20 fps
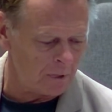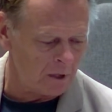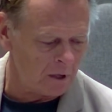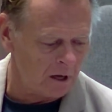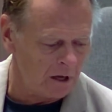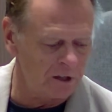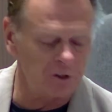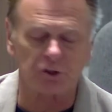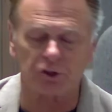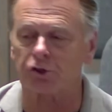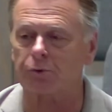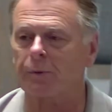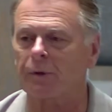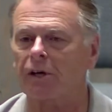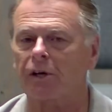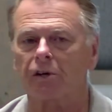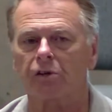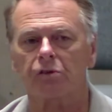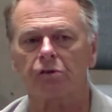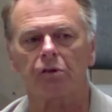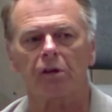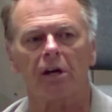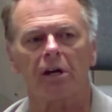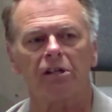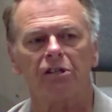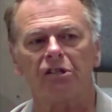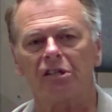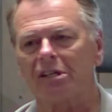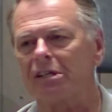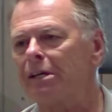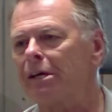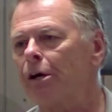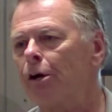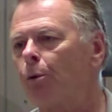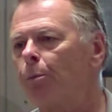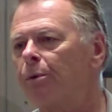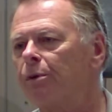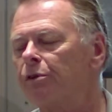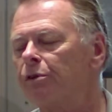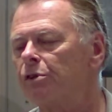And just because they didn't
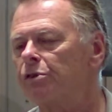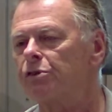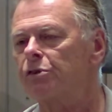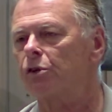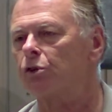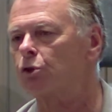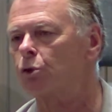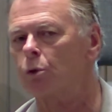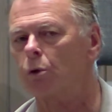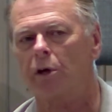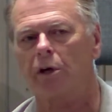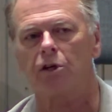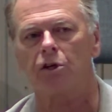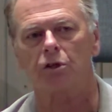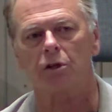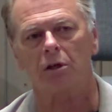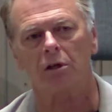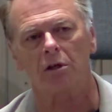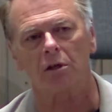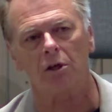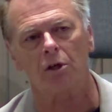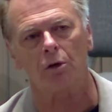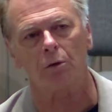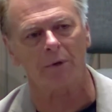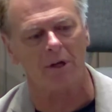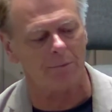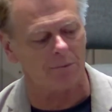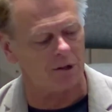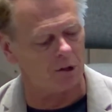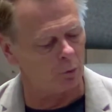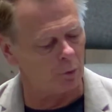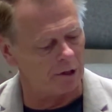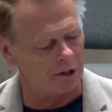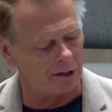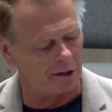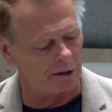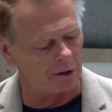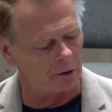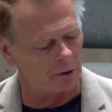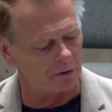help in this situation, you know, maybe a week
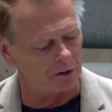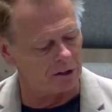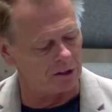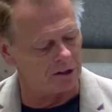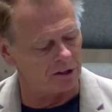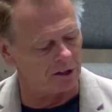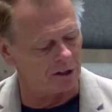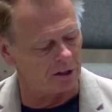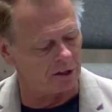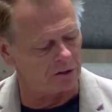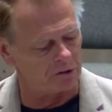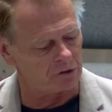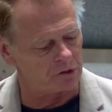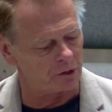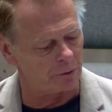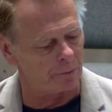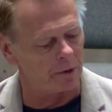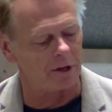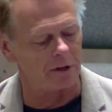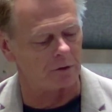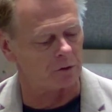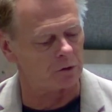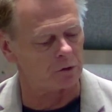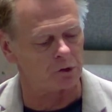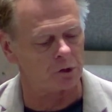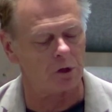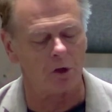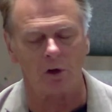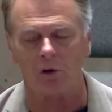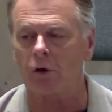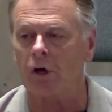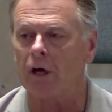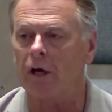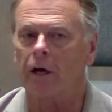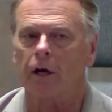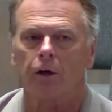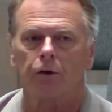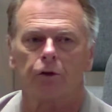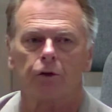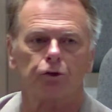ago they did in some others. You know,
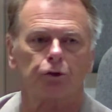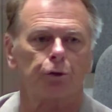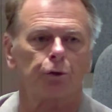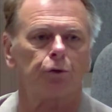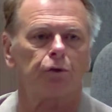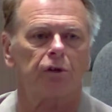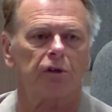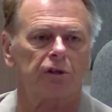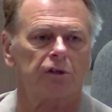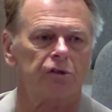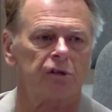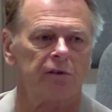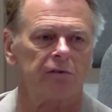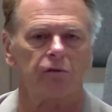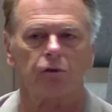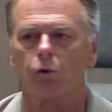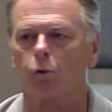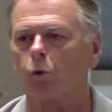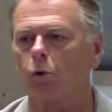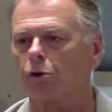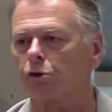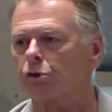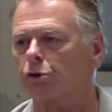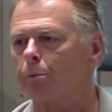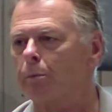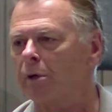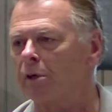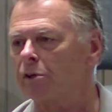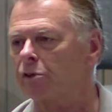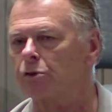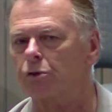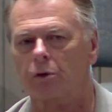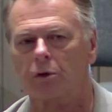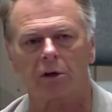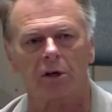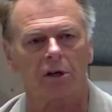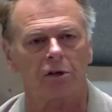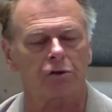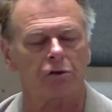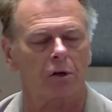the truth is, even the worst minister
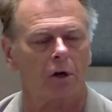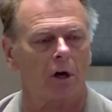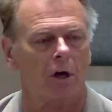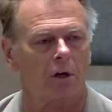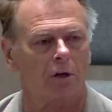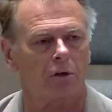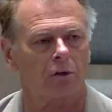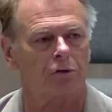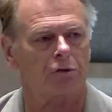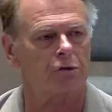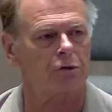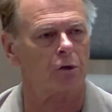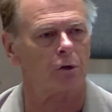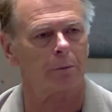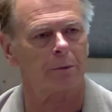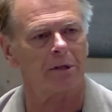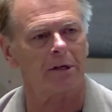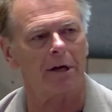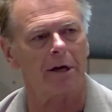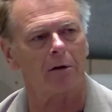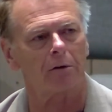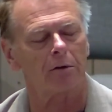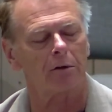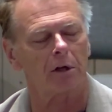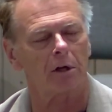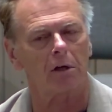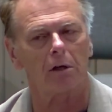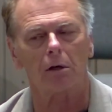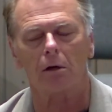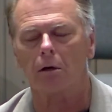gets a good sermon now and then.